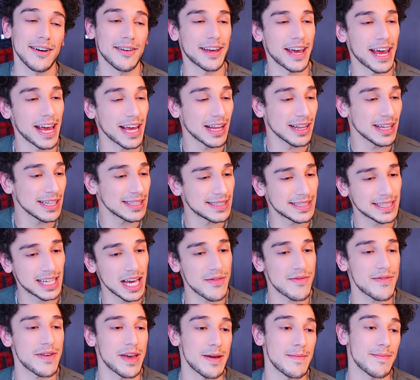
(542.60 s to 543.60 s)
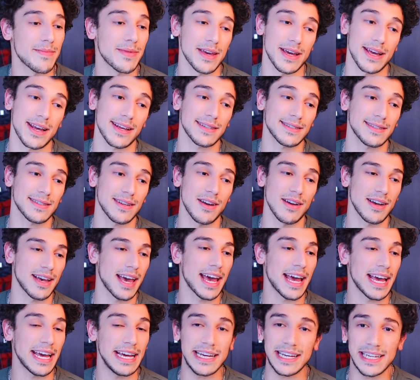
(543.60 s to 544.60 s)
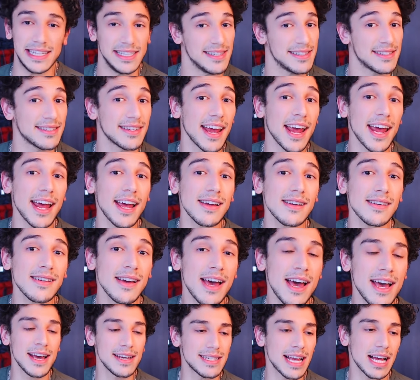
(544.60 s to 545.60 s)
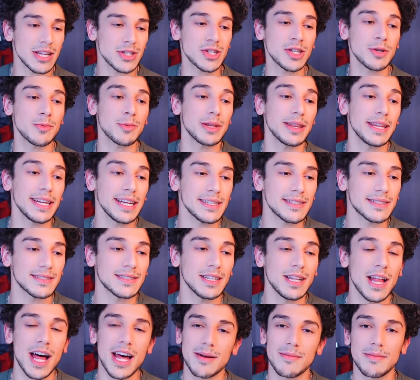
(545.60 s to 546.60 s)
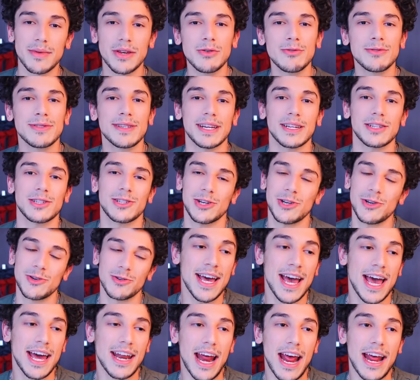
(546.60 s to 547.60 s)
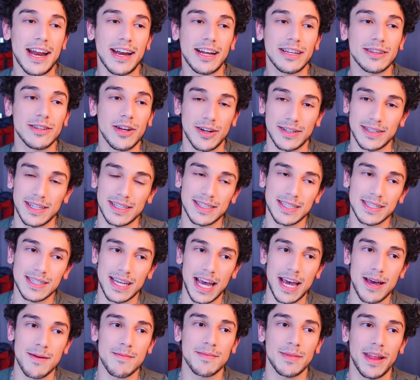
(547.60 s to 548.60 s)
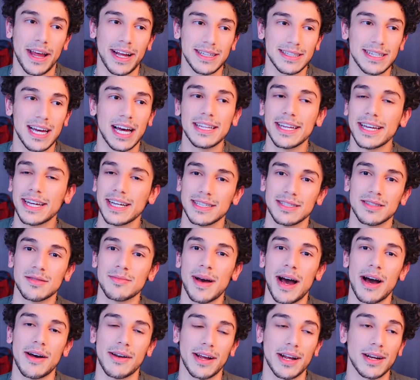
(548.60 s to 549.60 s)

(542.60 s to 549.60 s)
Okay, let's give him this. Okay, he can sing. He's actually released a lot of music too. And look, this is him like telling us about